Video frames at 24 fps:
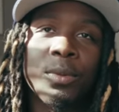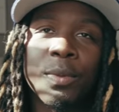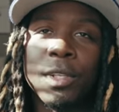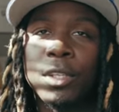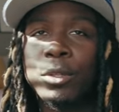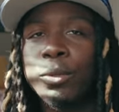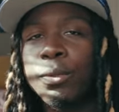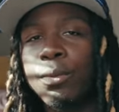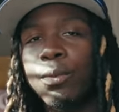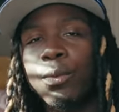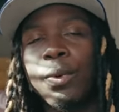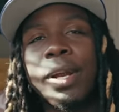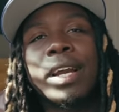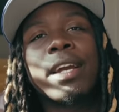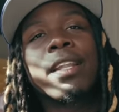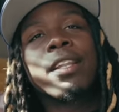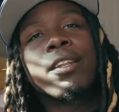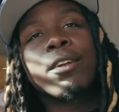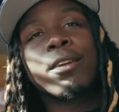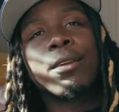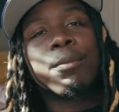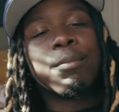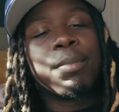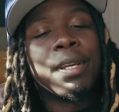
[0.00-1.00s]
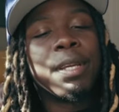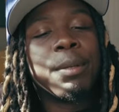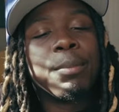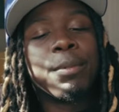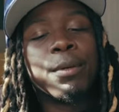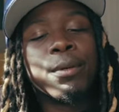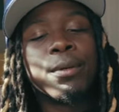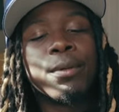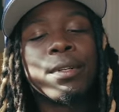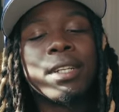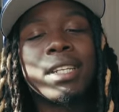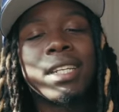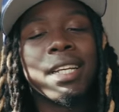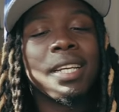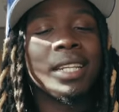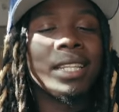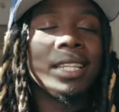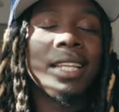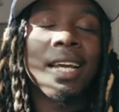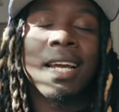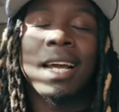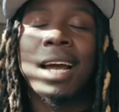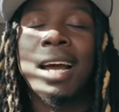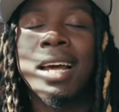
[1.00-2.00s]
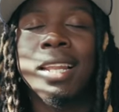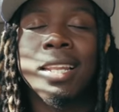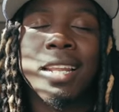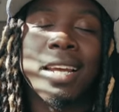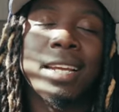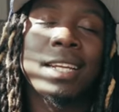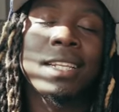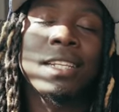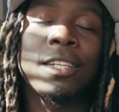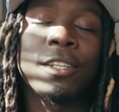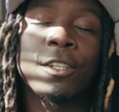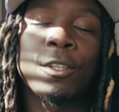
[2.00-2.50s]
We do regular people shit that I like to